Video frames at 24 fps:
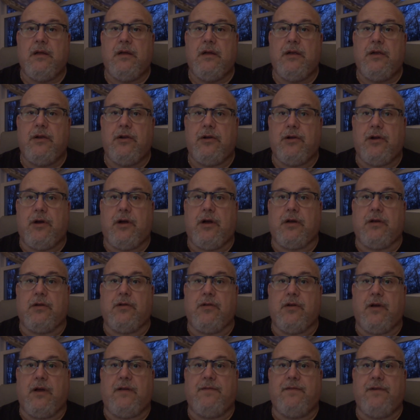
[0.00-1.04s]
your doctor's
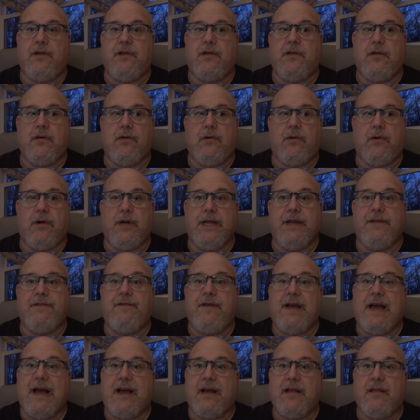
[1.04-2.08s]
office or
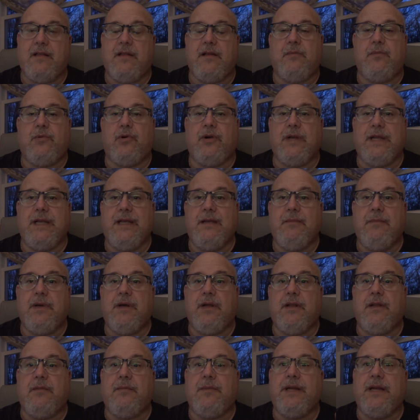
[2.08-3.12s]
fax them or
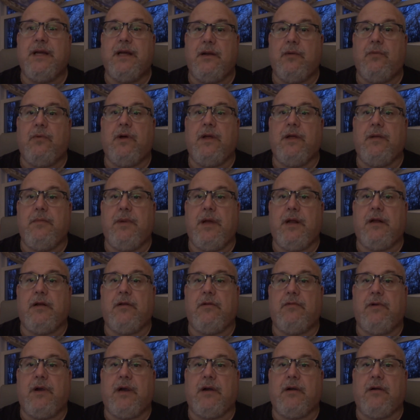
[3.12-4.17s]
email them, and they're going to want your medical
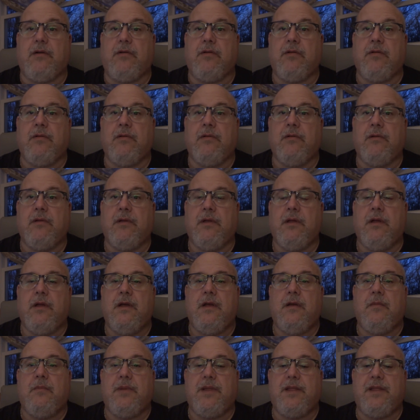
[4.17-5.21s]
records.
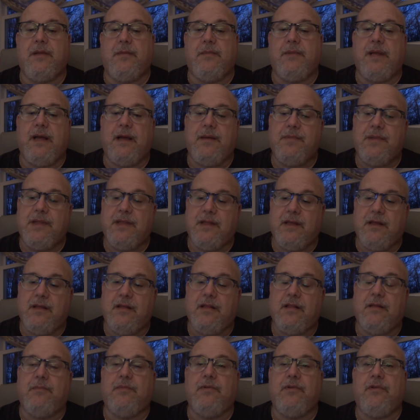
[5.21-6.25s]
But sometimes things
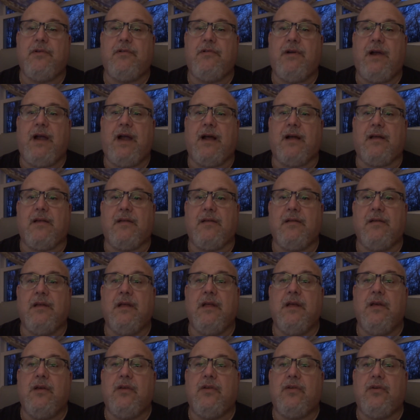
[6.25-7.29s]
slip through the cracks.
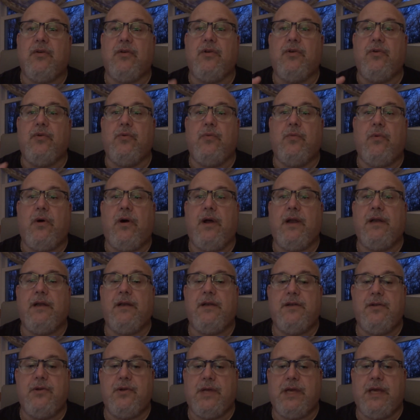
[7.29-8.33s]
So you
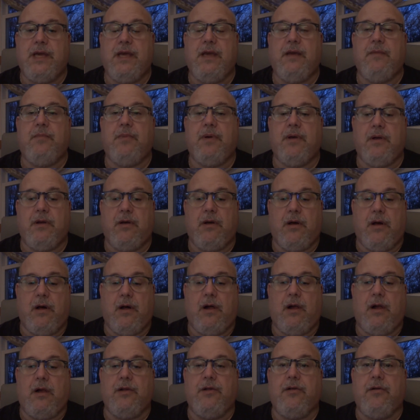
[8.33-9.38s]
want to keep
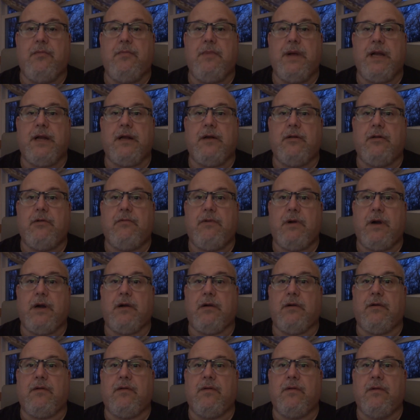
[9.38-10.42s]
all your medical
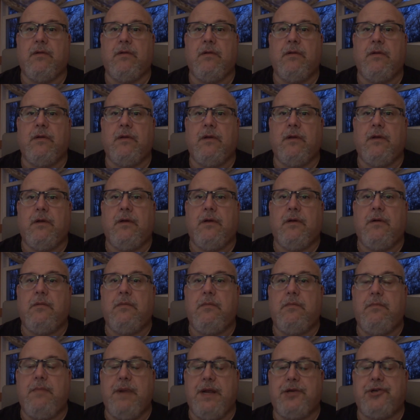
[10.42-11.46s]
records.
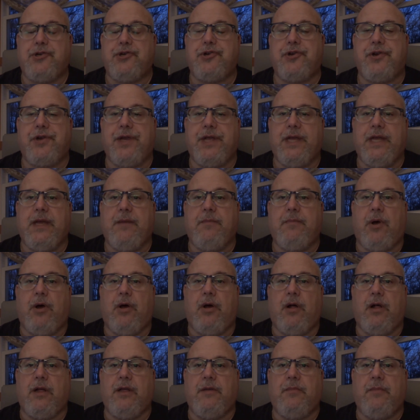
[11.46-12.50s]
Make sure you keep
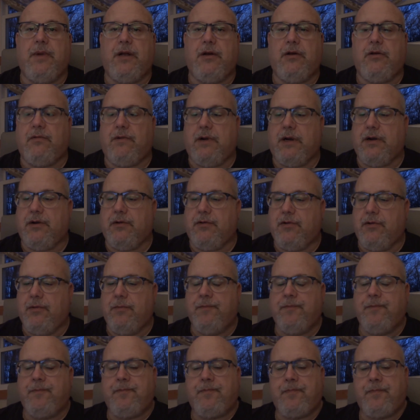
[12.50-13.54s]
all your medical records.
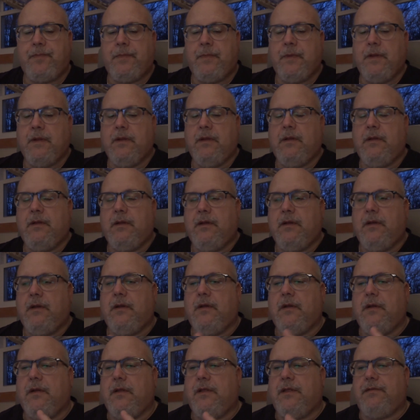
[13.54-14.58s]

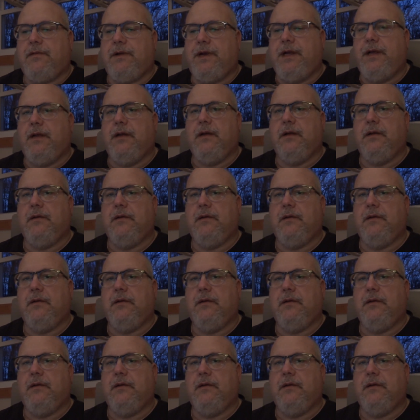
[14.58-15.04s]
3,